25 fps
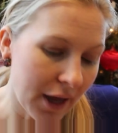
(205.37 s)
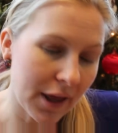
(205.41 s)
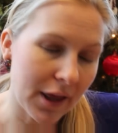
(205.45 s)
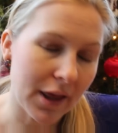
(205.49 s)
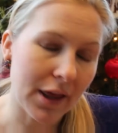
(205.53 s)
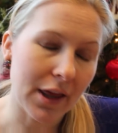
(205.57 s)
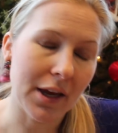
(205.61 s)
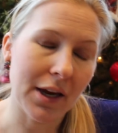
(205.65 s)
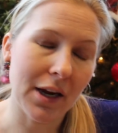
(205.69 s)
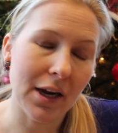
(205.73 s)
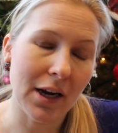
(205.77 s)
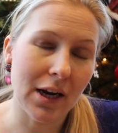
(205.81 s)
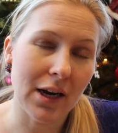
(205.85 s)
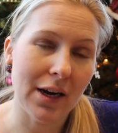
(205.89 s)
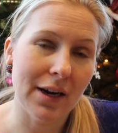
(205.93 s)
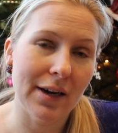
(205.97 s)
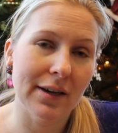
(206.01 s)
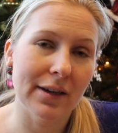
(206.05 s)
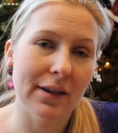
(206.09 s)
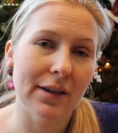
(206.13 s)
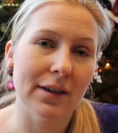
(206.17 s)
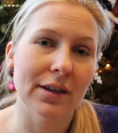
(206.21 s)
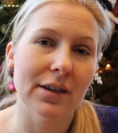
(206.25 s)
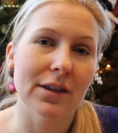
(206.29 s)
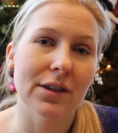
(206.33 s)

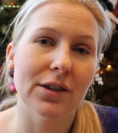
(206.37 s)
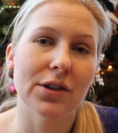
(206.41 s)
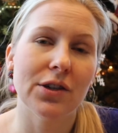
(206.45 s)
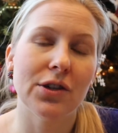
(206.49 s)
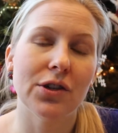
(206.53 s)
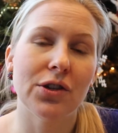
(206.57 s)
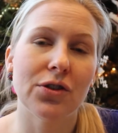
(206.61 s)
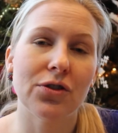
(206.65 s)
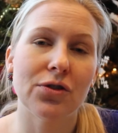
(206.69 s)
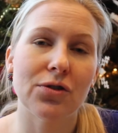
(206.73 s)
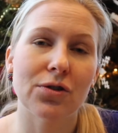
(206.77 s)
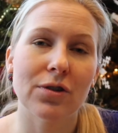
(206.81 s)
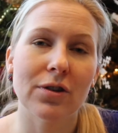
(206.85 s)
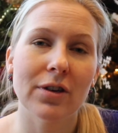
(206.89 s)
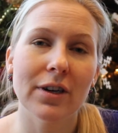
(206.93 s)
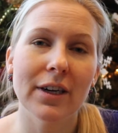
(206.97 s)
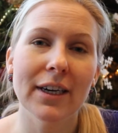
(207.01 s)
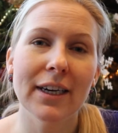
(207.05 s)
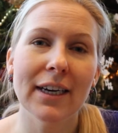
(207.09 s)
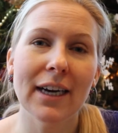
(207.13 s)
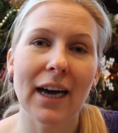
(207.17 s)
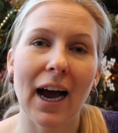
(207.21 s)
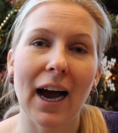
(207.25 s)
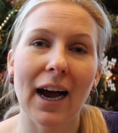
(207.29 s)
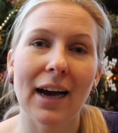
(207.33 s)
The
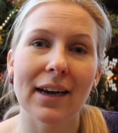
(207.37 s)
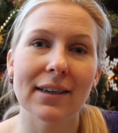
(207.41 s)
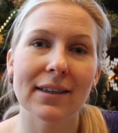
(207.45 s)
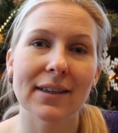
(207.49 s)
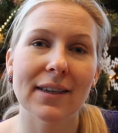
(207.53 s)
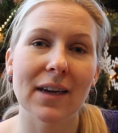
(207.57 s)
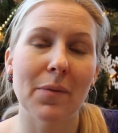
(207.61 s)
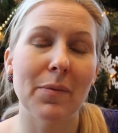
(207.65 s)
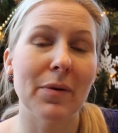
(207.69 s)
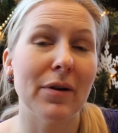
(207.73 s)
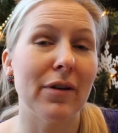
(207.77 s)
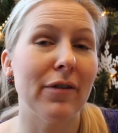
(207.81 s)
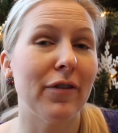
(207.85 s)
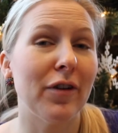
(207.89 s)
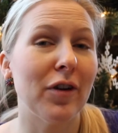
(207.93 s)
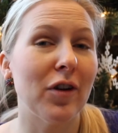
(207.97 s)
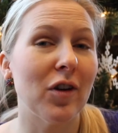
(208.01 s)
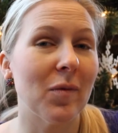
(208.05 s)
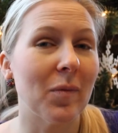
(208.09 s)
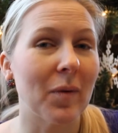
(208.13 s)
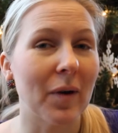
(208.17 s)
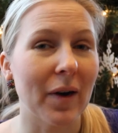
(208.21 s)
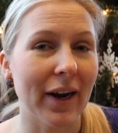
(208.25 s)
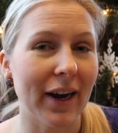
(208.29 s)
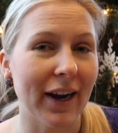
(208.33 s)
story has a bit of
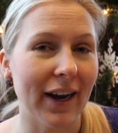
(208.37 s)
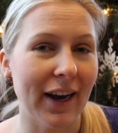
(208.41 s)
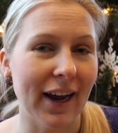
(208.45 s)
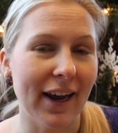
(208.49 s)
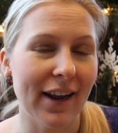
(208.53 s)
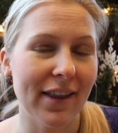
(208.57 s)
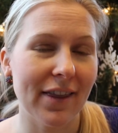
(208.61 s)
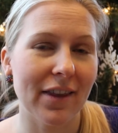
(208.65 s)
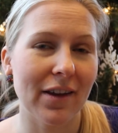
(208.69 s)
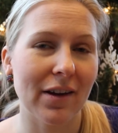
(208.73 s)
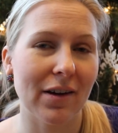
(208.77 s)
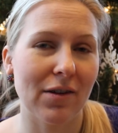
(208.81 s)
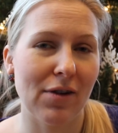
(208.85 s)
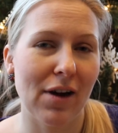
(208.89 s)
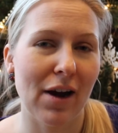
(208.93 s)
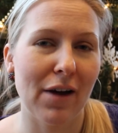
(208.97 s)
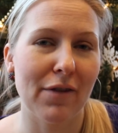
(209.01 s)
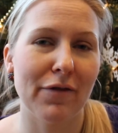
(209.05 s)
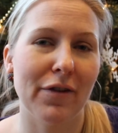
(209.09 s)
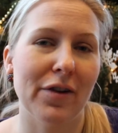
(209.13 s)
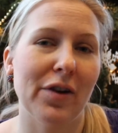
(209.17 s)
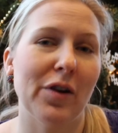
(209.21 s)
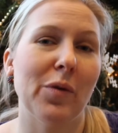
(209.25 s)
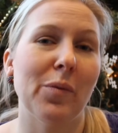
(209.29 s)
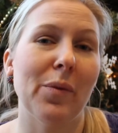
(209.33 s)
humor in it. The
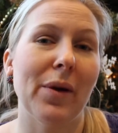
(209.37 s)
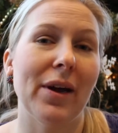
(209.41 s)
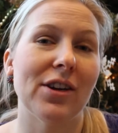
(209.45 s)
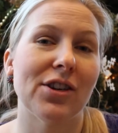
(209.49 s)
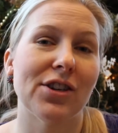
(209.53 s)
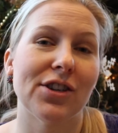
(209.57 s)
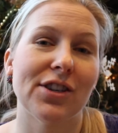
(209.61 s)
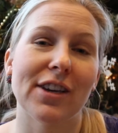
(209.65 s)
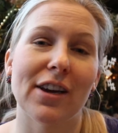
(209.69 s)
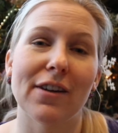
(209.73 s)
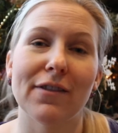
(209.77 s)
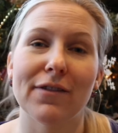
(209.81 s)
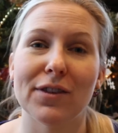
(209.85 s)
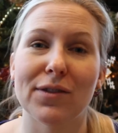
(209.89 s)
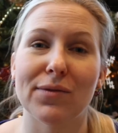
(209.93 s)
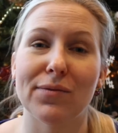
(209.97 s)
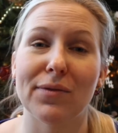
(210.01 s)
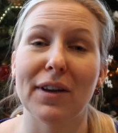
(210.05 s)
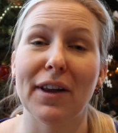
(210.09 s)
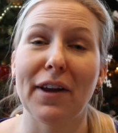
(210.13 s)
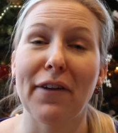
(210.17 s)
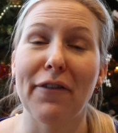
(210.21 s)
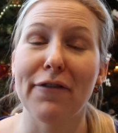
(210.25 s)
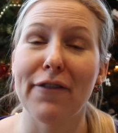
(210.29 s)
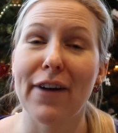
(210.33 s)
crowdfunding page itself is
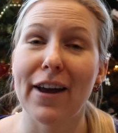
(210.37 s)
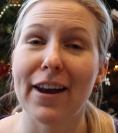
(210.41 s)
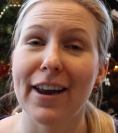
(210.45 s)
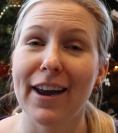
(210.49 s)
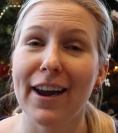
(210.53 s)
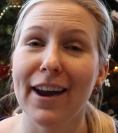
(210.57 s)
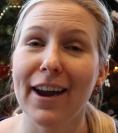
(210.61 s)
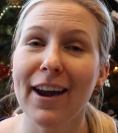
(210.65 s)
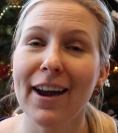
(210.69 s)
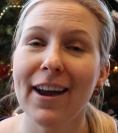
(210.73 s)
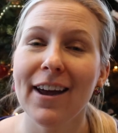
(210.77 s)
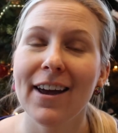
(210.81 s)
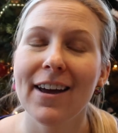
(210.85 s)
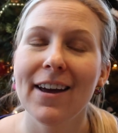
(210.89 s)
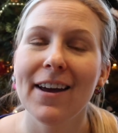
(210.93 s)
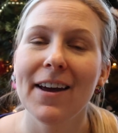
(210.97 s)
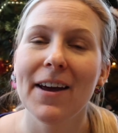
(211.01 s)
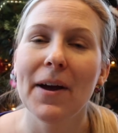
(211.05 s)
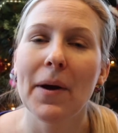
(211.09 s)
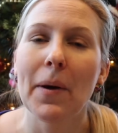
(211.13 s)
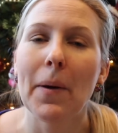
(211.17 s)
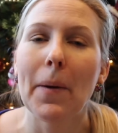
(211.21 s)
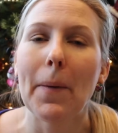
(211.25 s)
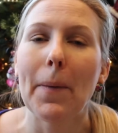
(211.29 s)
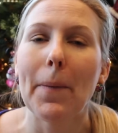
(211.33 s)
really funny,
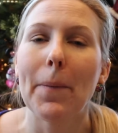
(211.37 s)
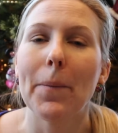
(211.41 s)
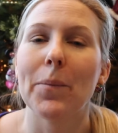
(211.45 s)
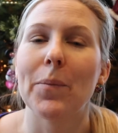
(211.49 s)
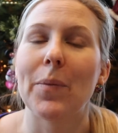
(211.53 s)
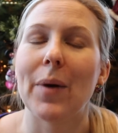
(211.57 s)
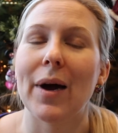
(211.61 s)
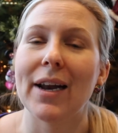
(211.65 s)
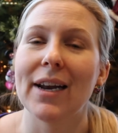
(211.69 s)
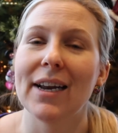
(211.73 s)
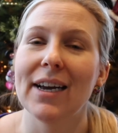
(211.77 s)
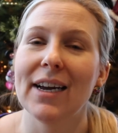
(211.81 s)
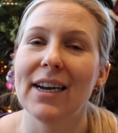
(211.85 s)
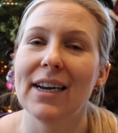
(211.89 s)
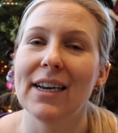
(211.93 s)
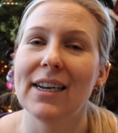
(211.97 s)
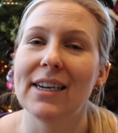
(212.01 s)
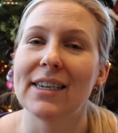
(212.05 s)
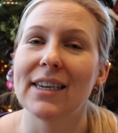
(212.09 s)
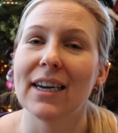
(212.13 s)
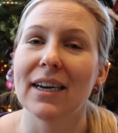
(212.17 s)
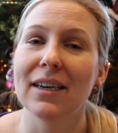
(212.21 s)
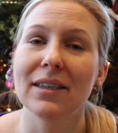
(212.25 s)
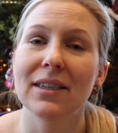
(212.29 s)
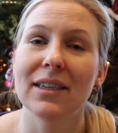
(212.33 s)
but
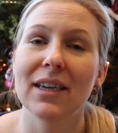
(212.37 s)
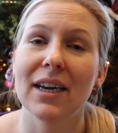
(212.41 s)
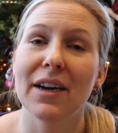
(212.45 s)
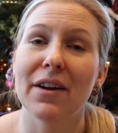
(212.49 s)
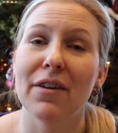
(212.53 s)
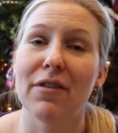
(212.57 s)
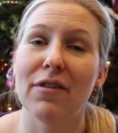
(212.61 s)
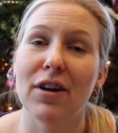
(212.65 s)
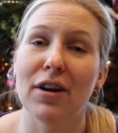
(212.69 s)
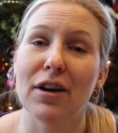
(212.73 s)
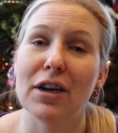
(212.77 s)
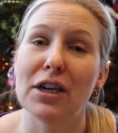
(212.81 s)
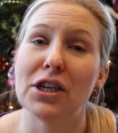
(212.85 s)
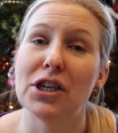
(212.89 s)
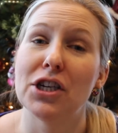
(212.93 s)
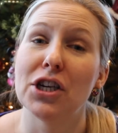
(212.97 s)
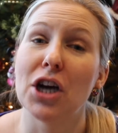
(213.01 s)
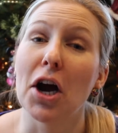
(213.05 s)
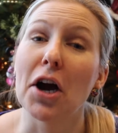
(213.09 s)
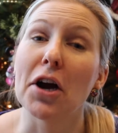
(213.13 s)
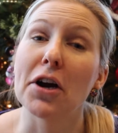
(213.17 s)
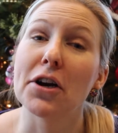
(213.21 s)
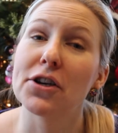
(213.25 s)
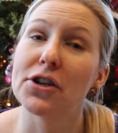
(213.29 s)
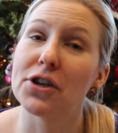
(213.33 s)
it does take a very
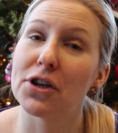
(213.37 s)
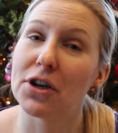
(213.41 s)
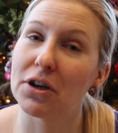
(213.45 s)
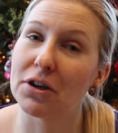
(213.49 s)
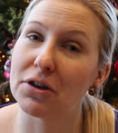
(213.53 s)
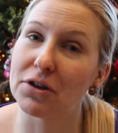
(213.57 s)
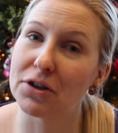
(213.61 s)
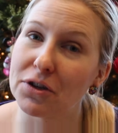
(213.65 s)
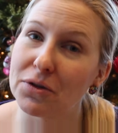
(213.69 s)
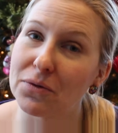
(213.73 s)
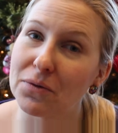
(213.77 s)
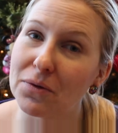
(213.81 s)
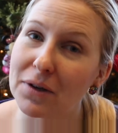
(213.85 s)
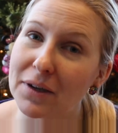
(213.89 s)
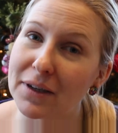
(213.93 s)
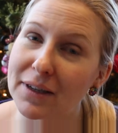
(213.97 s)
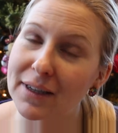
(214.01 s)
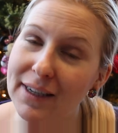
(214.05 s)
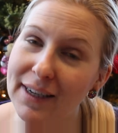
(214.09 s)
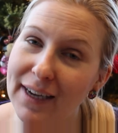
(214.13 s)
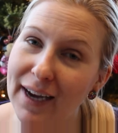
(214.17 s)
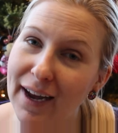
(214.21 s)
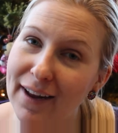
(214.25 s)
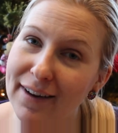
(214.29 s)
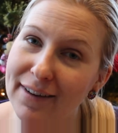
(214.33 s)
dark turn towards
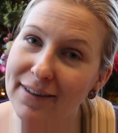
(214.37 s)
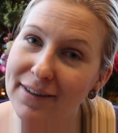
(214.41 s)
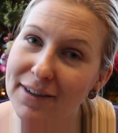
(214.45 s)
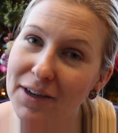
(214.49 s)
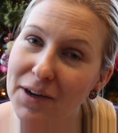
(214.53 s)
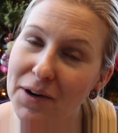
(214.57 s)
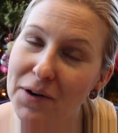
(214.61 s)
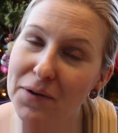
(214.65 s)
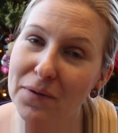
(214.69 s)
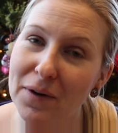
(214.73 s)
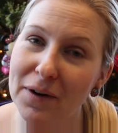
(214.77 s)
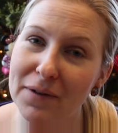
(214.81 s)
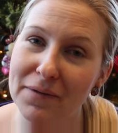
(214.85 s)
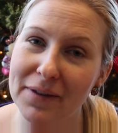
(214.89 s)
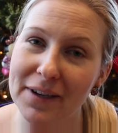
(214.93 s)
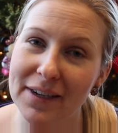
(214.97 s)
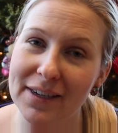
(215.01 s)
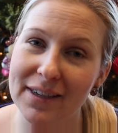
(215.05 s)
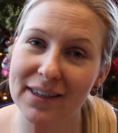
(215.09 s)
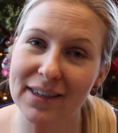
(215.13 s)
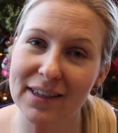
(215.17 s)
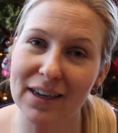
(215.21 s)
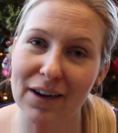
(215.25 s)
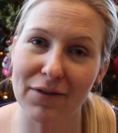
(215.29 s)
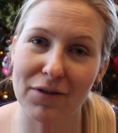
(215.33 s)
the end when we
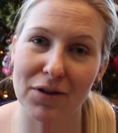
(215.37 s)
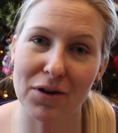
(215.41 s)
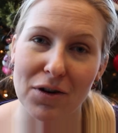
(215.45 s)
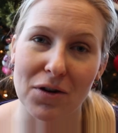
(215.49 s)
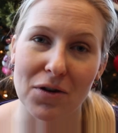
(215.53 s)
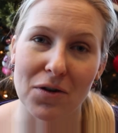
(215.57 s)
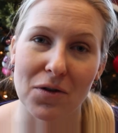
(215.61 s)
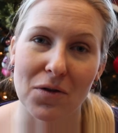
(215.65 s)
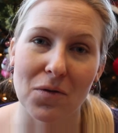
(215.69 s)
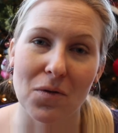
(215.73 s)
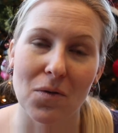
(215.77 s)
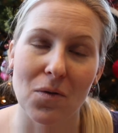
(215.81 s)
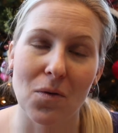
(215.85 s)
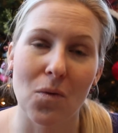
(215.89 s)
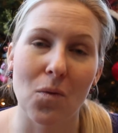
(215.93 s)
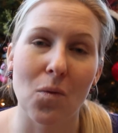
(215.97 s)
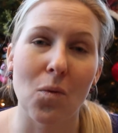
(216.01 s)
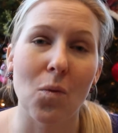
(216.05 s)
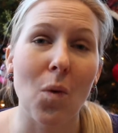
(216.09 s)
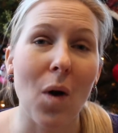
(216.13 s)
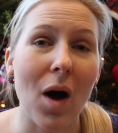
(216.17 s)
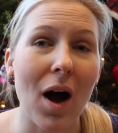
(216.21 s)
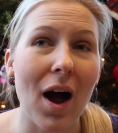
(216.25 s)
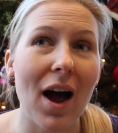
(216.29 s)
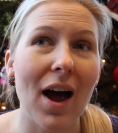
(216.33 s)
discover
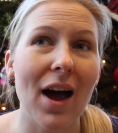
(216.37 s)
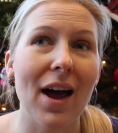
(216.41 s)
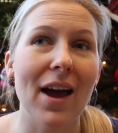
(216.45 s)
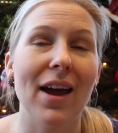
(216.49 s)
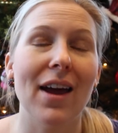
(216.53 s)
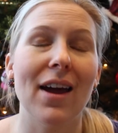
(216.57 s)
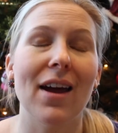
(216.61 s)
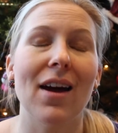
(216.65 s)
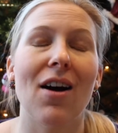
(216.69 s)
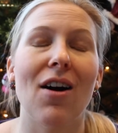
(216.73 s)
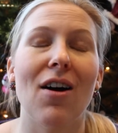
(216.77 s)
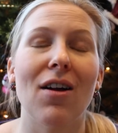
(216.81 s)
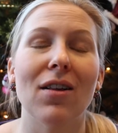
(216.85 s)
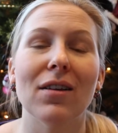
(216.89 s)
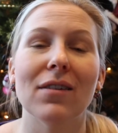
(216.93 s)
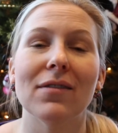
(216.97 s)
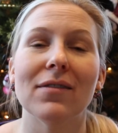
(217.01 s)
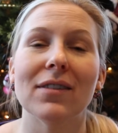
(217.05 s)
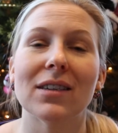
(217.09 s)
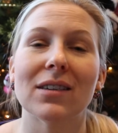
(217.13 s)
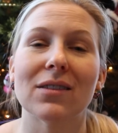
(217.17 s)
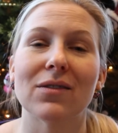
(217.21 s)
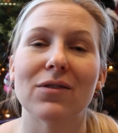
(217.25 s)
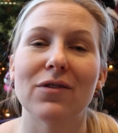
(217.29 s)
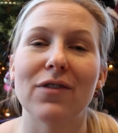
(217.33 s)
why Olive
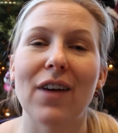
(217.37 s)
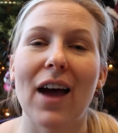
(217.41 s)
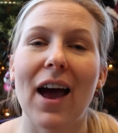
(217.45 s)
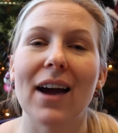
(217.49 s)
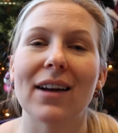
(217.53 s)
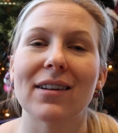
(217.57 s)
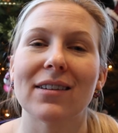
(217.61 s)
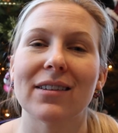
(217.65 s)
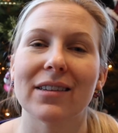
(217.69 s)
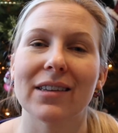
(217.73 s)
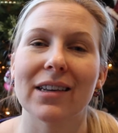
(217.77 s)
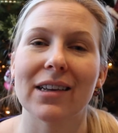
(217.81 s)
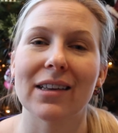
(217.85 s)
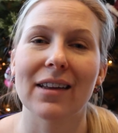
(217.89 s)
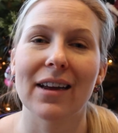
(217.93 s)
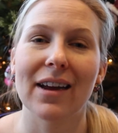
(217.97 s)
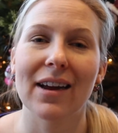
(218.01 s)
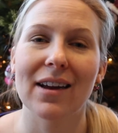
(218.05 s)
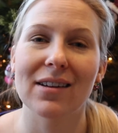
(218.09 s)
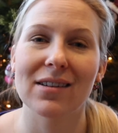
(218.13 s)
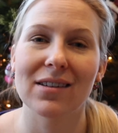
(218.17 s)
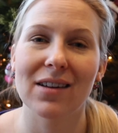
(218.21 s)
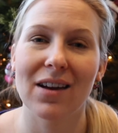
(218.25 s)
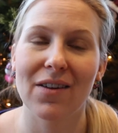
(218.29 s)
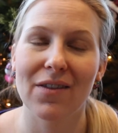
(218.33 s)
is in fact in the
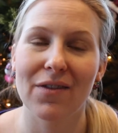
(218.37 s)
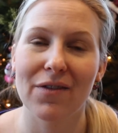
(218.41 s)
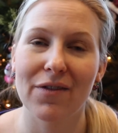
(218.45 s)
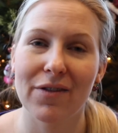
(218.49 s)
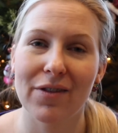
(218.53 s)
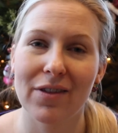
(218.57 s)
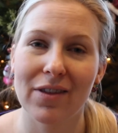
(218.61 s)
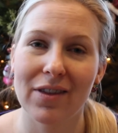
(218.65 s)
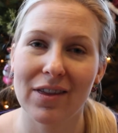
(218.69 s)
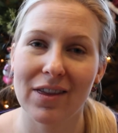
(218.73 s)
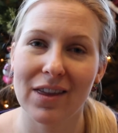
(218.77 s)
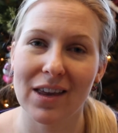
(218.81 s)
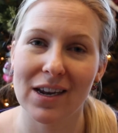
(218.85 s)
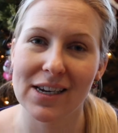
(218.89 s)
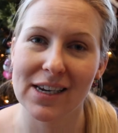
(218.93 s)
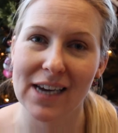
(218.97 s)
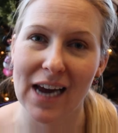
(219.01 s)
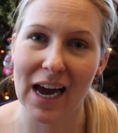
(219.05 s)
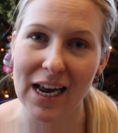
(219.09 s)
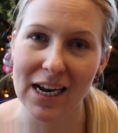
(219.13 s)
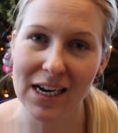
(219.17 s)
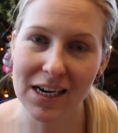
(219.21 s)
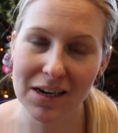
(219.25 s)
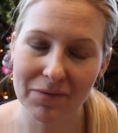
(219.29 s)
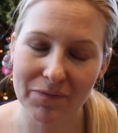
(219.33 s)
land of the
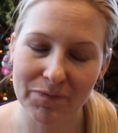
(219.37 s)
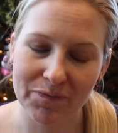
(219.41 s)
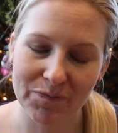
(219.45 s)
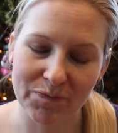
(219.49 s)
dead.